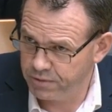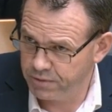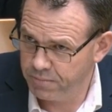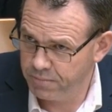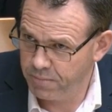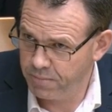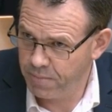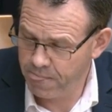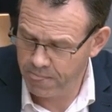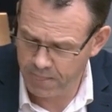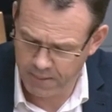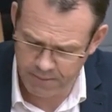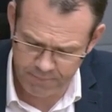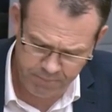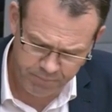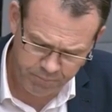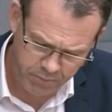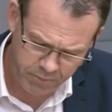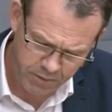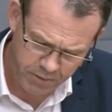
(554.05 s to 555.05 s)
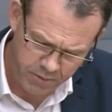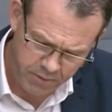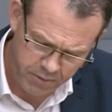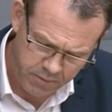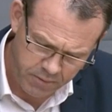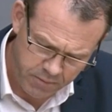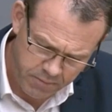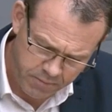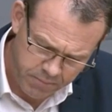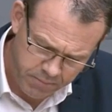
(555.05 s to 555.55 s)
we're providing
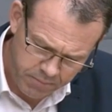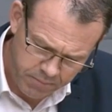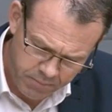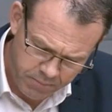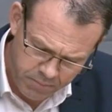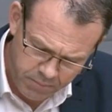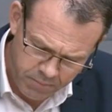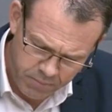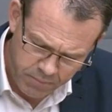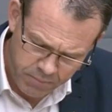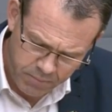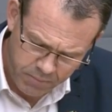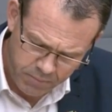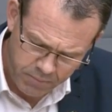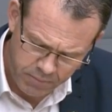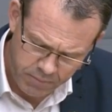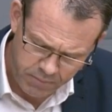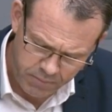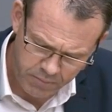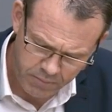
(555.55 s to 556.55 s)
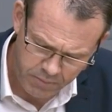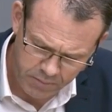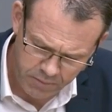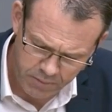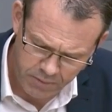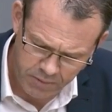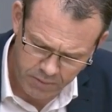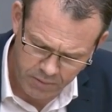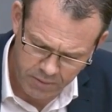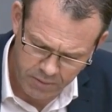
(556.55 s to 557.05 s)
accommodation for about twenty nine thousand
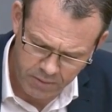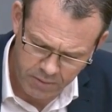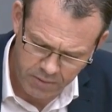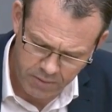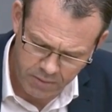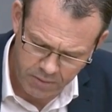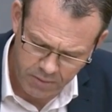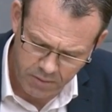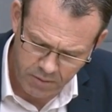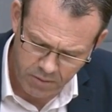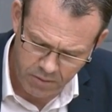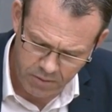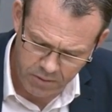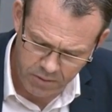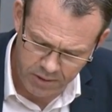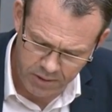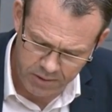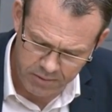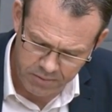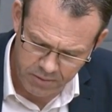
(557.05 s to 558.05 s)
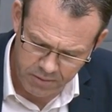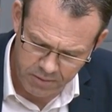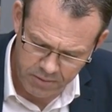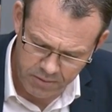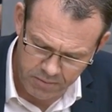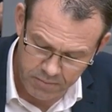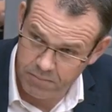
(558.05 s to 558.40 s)
people at the moment. Okay. Uh, about